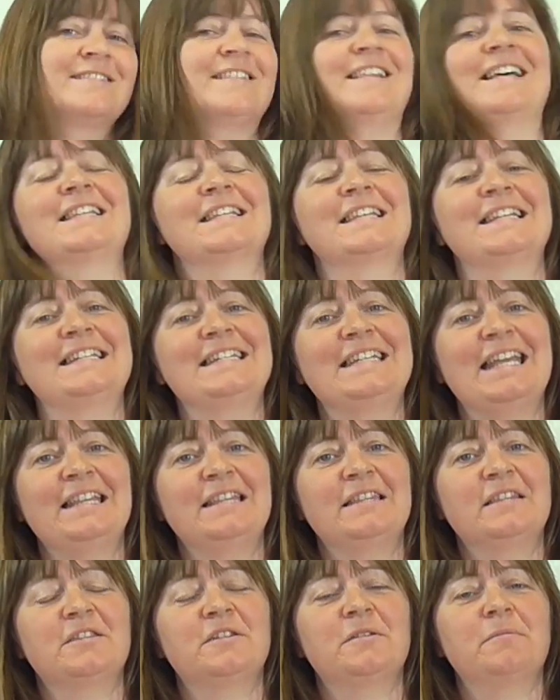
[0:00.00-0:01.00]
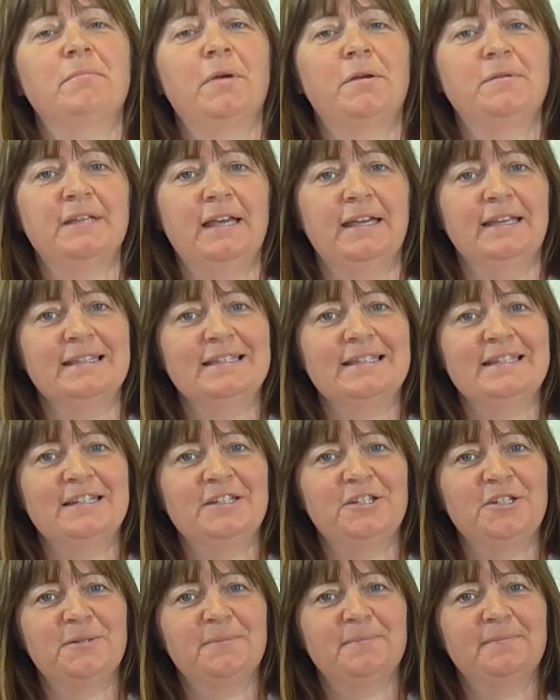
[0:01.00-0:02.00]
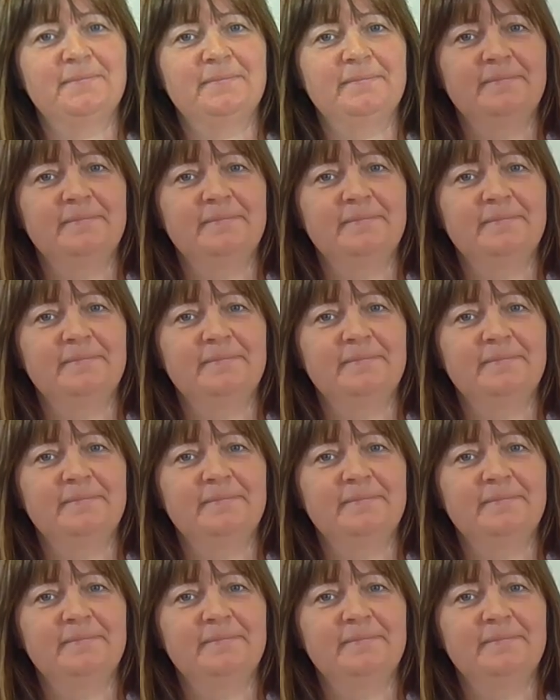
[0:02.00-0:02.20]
So that's condensed mosaic stitch.